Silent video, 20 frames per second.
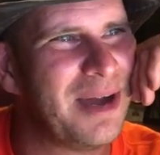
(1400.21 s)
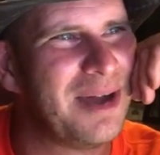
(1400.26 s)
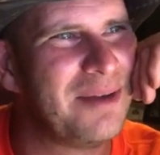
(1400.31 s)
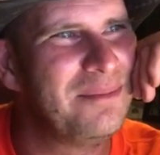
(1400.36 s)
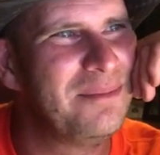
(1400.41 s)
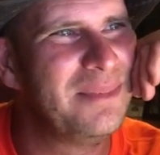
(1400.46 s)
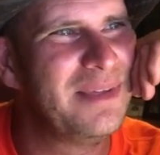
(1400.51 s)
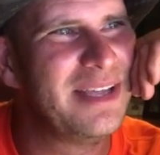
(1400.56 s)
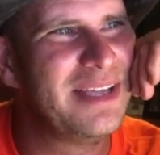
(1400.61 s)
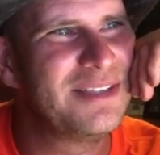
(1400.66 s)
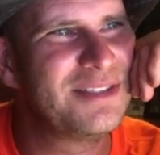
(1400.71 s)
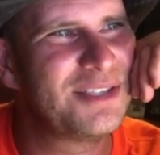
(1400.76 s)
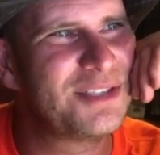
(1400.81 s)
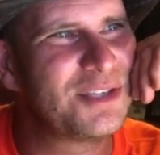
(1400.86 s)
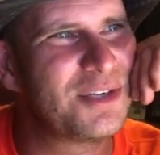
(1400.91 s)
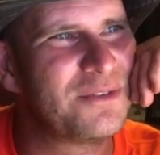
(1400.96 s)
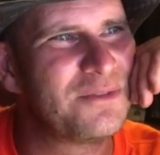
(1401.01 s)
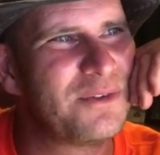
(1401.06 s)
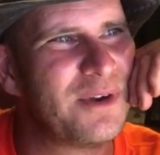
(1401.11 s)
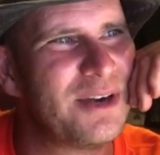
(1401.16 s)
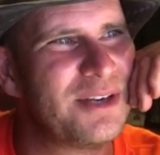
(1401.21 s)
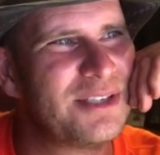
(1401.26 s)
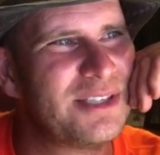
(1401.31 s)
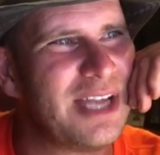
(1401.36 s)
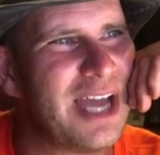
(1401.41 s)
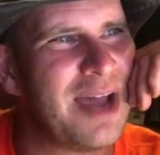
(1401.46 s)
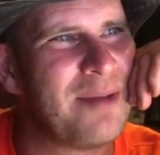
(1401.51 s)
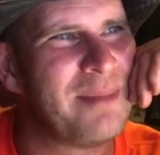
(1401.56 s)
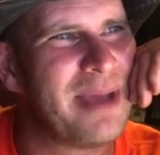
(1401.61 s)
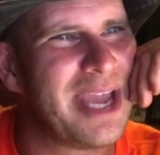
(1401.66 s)
Bob. Is it your first
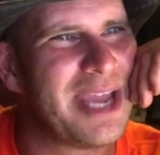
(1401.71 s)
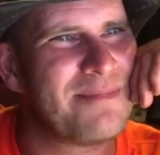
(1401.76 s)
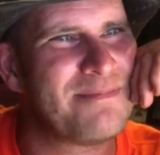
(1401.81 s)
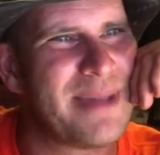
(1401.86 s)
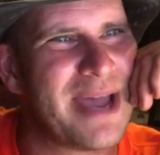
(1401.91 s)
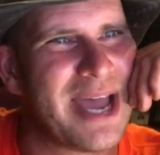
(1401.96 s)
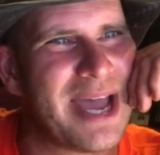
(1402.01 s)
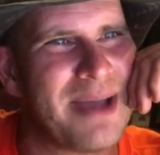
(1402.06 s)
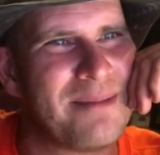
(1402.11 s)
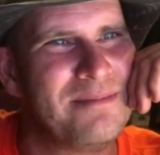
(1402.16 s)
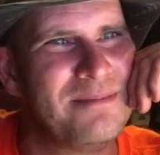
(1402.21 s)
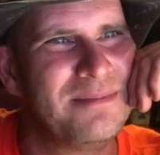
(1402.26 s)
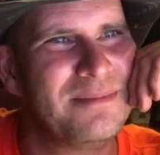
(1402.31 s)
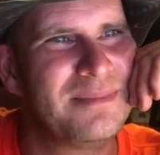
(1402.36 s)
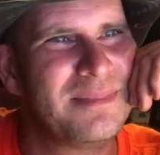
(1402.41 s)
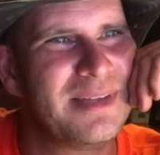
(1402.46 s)
time? Hey, Bab.